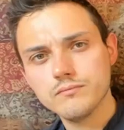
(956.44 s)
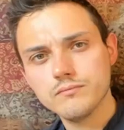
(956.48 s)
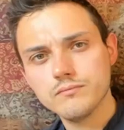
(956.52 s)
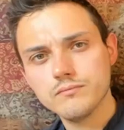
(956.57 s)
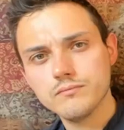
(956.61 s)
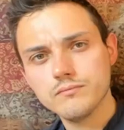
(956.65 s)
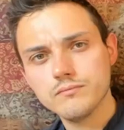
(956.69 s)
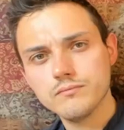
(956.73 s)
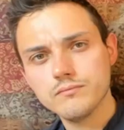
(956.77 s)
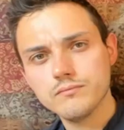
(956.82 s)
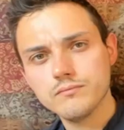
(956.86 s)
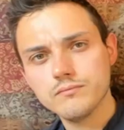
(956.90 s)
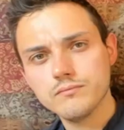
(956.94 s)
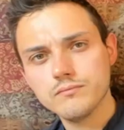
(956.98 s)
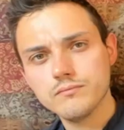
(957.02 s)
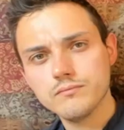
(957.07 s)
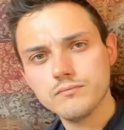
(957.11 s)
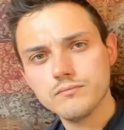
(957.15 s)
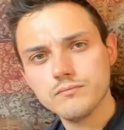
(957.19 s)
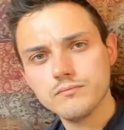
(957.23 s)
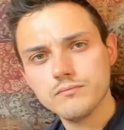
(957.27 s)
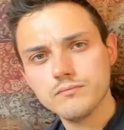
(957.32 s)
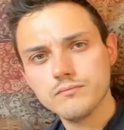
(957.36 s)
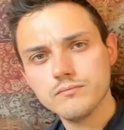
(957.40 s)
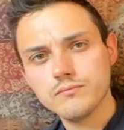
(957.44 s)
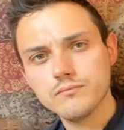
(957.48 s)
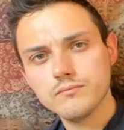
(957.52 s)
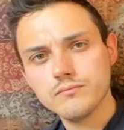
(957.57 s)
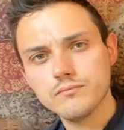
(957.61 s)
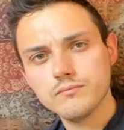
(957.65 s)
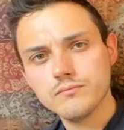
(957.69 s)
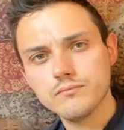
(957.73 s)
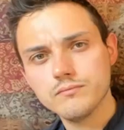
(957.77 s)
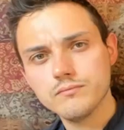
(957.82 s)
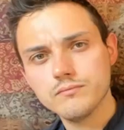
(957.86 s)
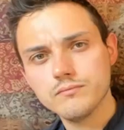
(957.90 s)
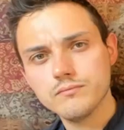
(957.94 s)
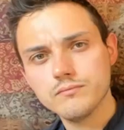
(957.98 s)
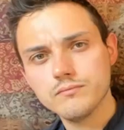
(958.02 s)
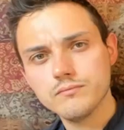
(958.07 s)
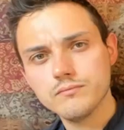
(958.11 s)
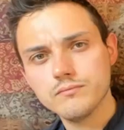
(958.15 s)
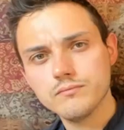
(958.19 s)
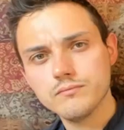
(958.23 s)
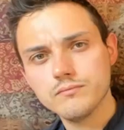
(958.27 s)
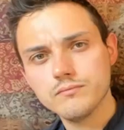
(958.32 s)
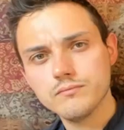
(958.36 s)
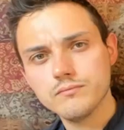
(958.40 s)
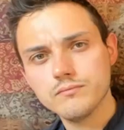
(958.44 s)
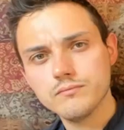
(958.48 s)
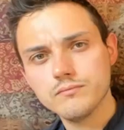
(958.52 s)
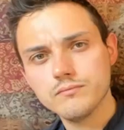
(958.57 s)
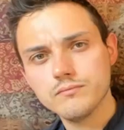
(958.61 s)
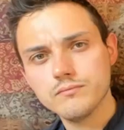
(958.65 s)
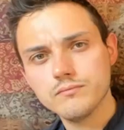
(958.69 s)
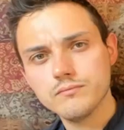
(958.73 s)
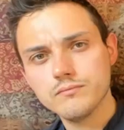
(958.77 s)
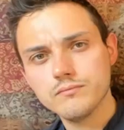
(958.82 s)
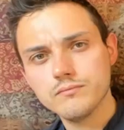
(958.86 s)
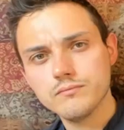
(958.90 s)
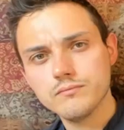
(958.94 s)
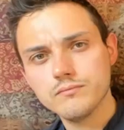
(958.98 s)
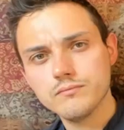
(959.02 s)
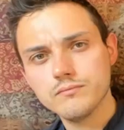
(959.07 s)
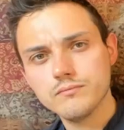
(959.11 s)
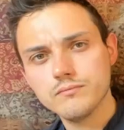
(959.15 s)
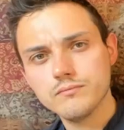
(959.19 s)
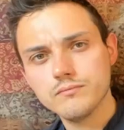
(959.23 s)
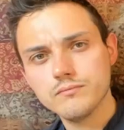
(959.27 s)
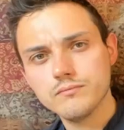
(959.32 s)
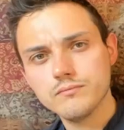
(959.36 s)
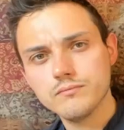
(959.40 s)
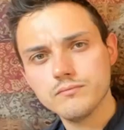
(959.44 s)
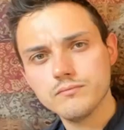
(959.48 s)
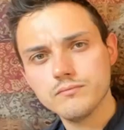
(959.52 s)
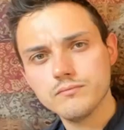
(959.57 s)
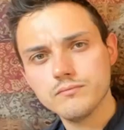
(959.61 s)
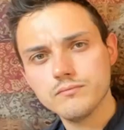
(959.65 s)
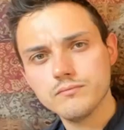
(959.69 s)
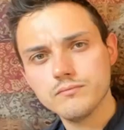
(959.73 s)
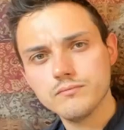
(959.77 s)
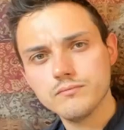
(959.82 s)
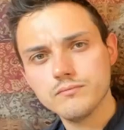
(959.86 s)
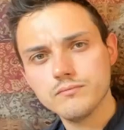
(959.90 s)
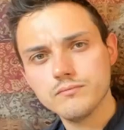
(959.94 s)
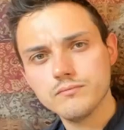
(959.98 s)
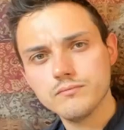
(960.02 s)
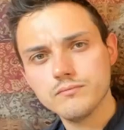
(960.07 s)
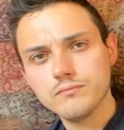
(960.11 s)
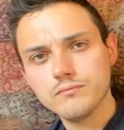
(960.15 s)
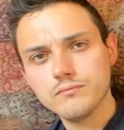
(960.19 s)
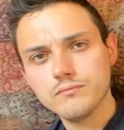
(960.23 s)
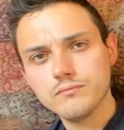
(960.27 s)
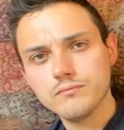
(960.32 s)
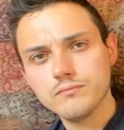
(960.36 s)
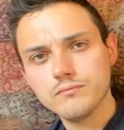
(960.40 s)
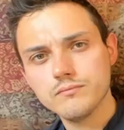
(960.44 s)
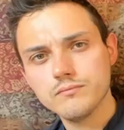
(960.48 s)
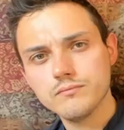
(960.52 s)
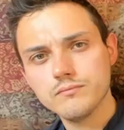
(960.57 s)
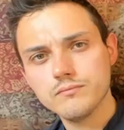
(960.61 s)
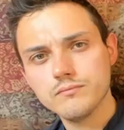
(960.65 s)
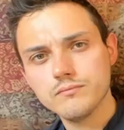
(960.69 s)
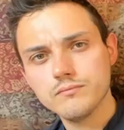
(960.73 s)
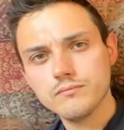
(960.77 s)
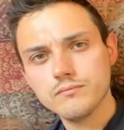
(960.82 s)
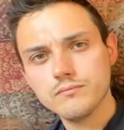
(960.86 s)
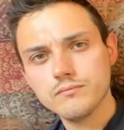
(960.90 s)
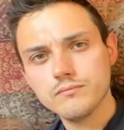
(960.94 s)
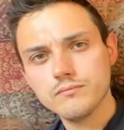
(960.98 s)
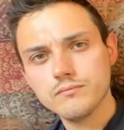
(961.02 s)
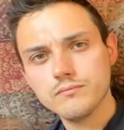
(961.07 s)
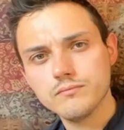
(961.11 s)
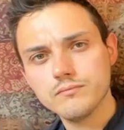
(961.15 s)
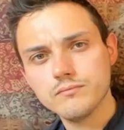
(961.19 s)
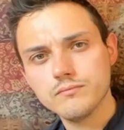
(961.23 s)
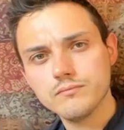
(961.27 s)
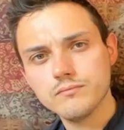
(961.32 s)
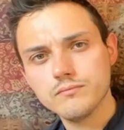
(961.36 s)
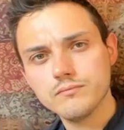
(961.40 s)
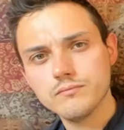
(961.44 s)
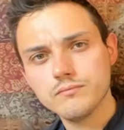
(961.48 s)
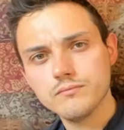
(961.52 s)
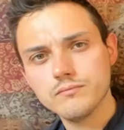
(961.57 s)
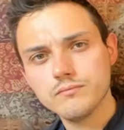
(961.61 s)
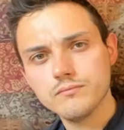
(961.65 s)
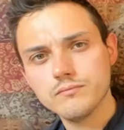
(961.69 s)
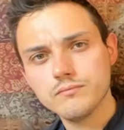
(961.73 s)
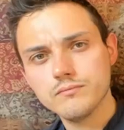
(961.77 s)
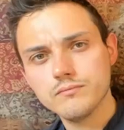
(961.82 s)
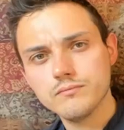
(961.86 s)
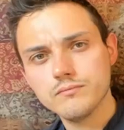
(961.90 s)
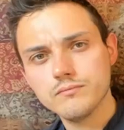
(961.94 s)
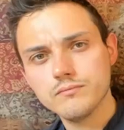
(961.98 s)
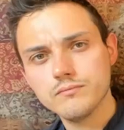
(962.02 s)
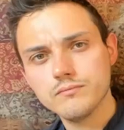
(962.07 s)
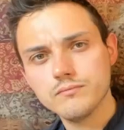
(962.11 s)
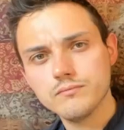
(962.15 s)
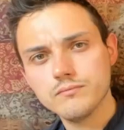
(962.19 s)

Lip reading: (no lip movement)